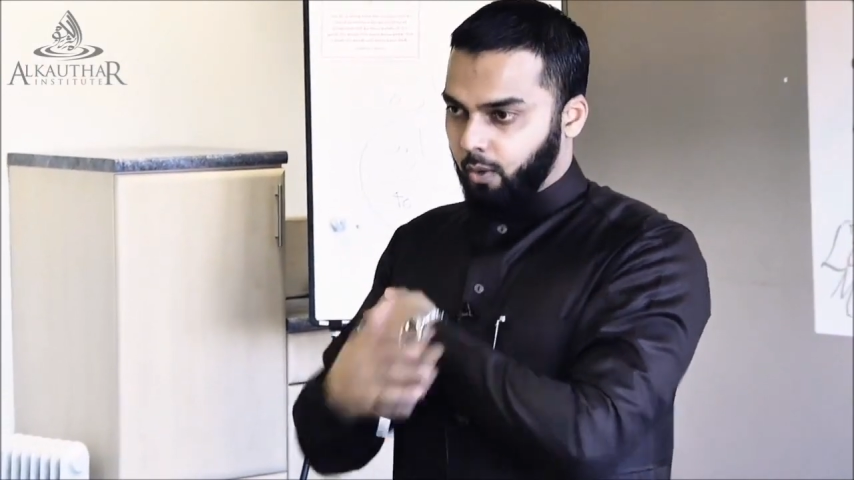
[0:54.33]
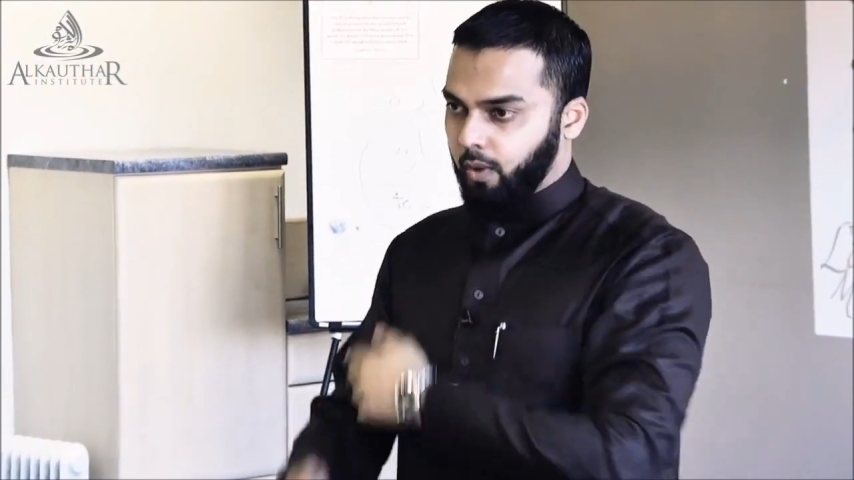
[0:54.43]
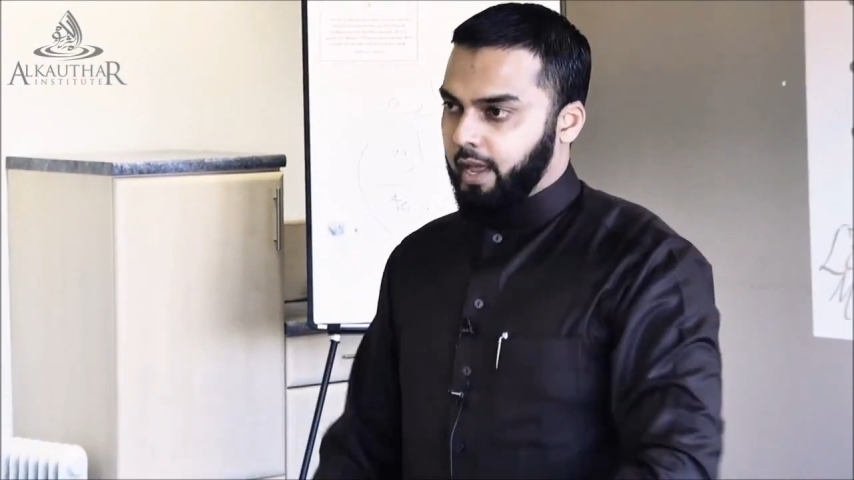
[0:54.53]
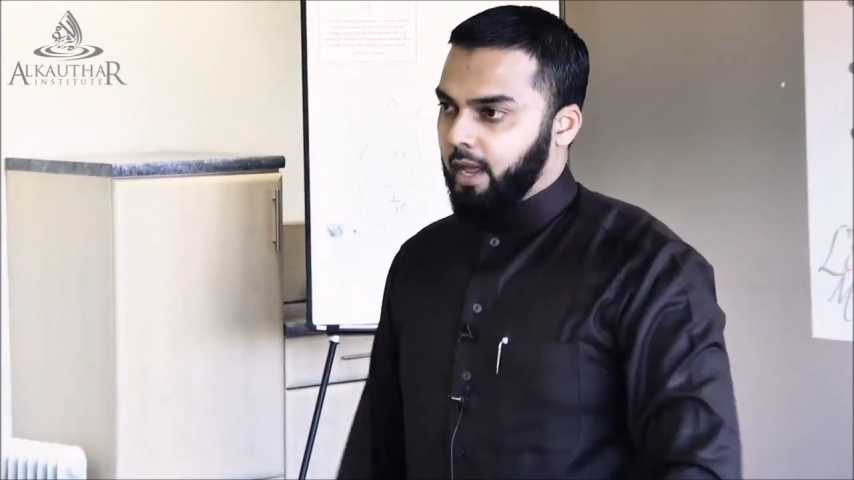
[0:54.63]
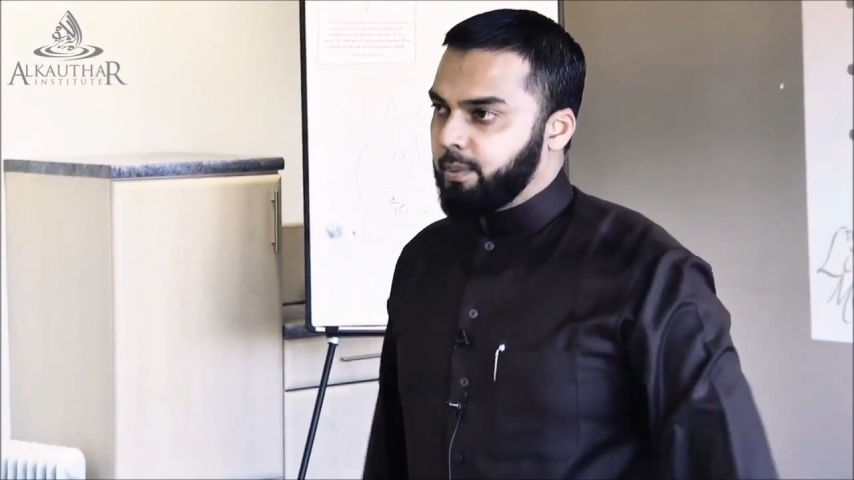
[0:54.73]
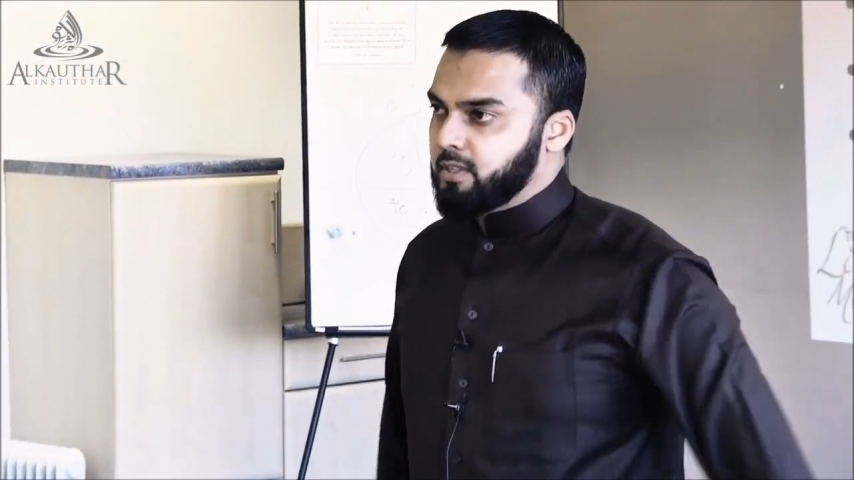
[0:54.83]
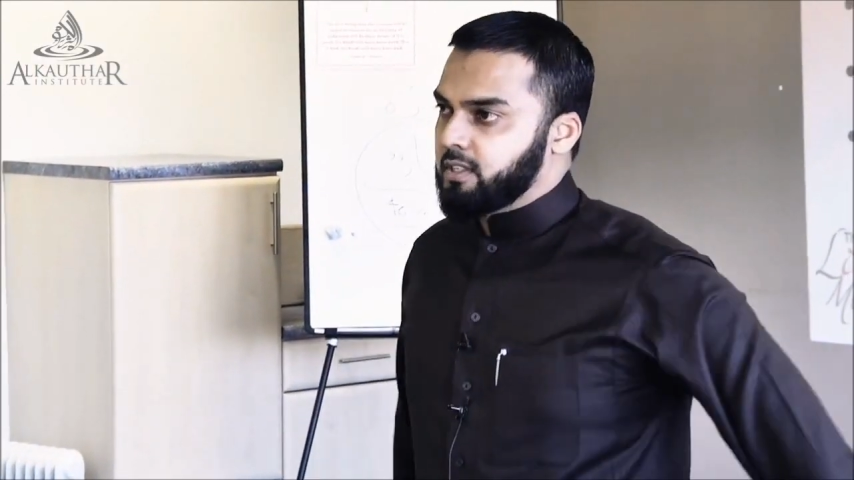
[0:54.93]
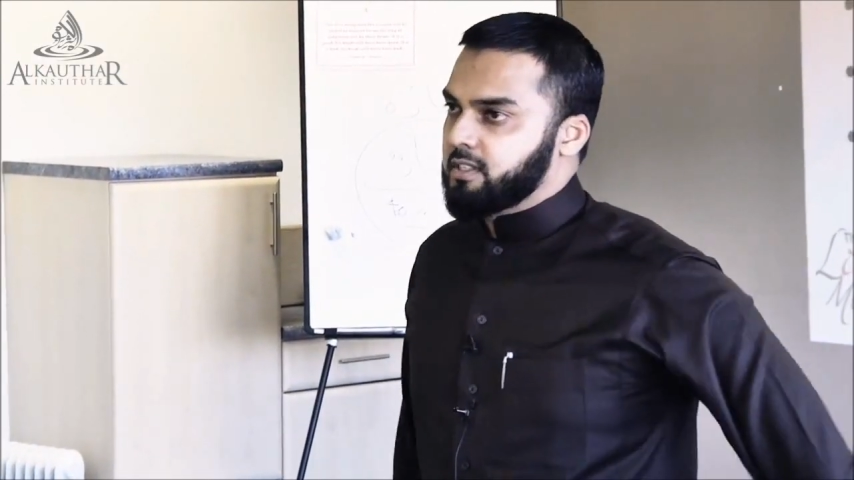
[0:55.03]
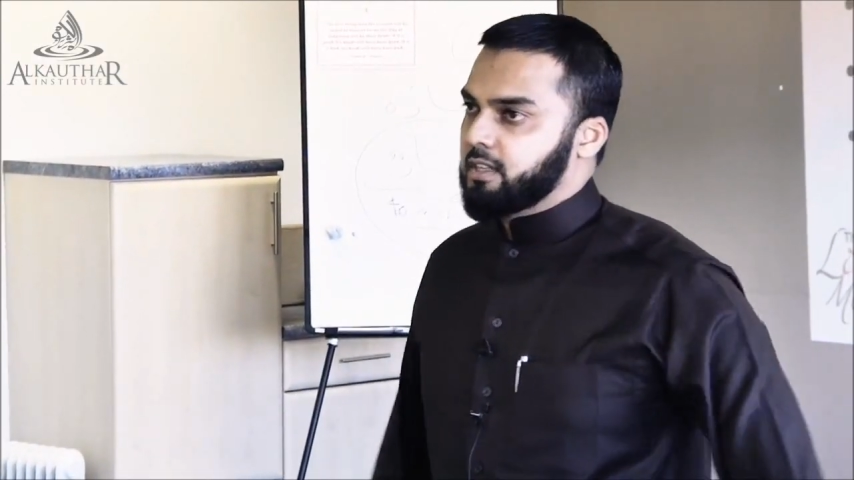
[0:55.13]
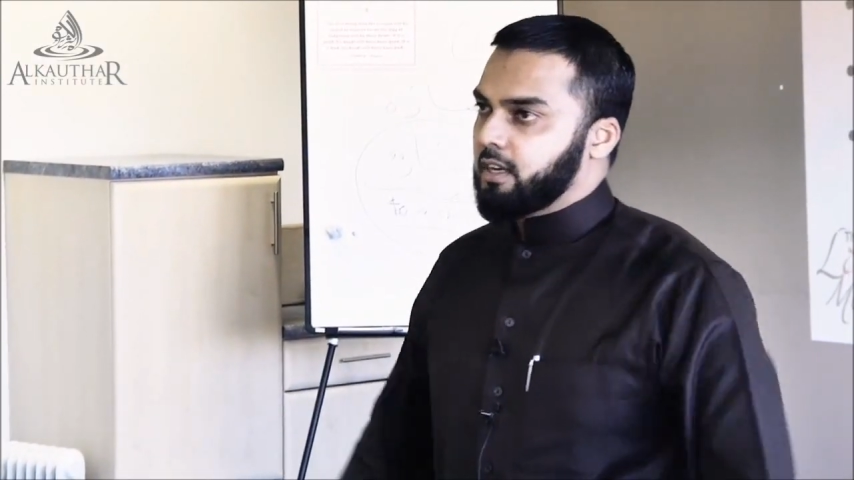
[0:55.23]
What happens
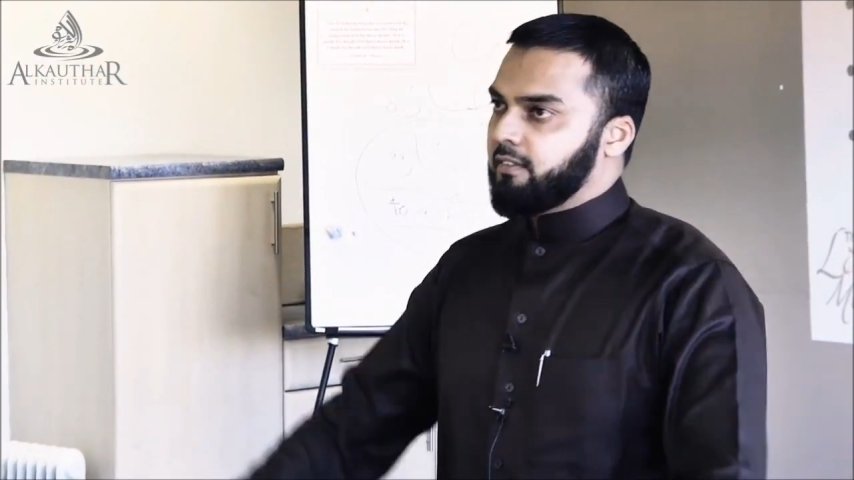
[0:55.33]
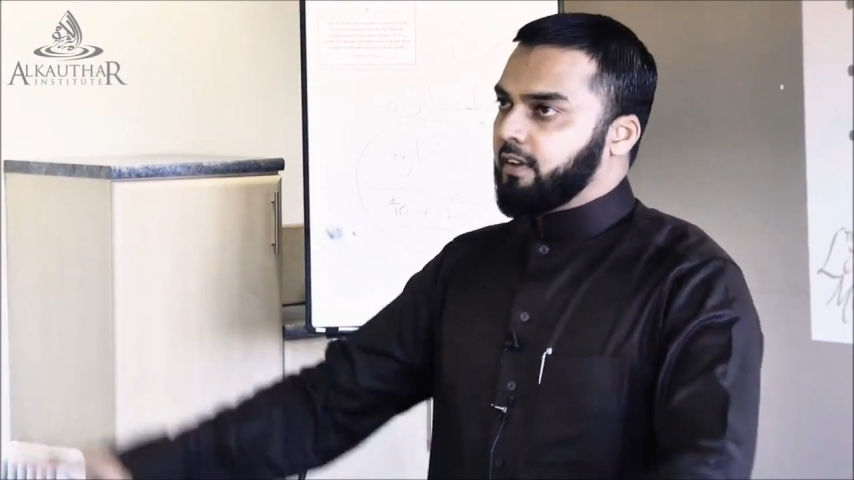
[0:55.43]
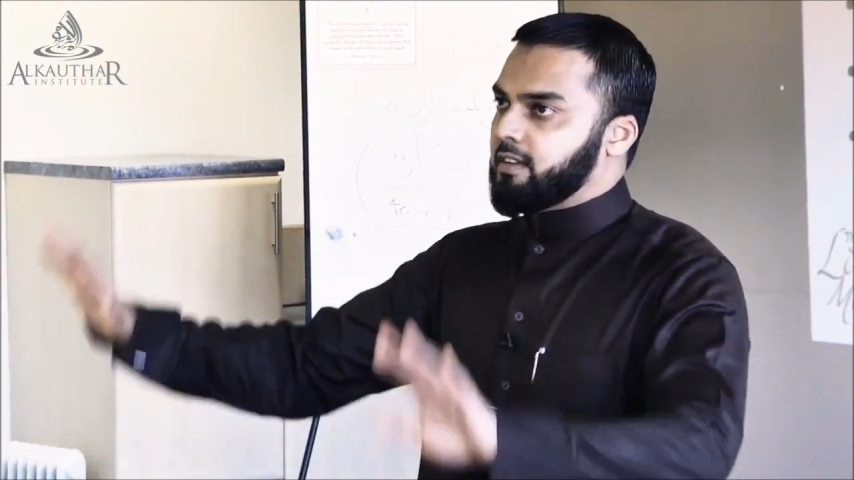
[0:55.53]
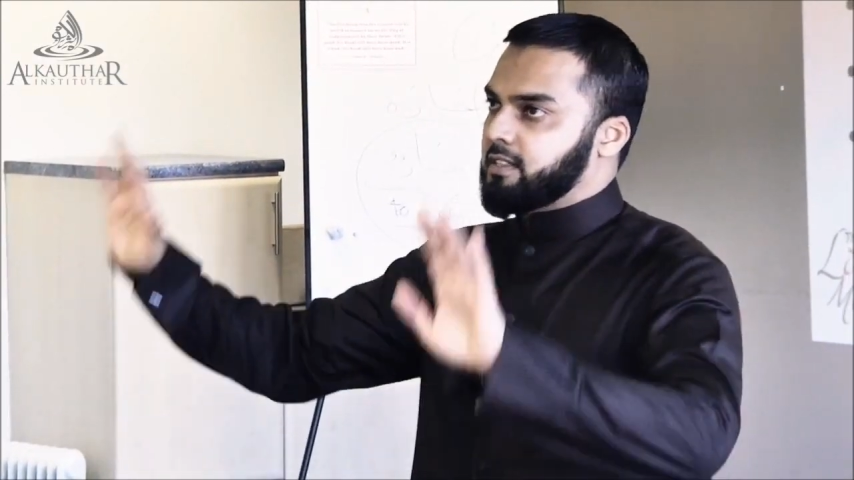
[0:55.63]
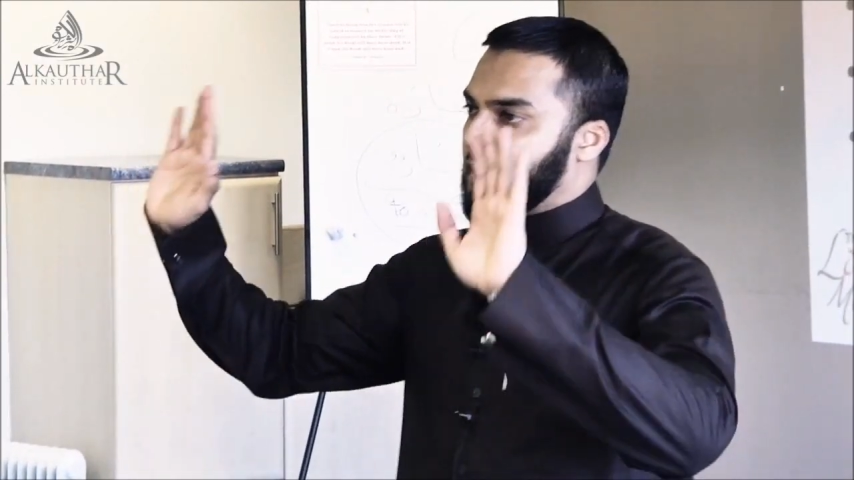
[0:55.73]
instead of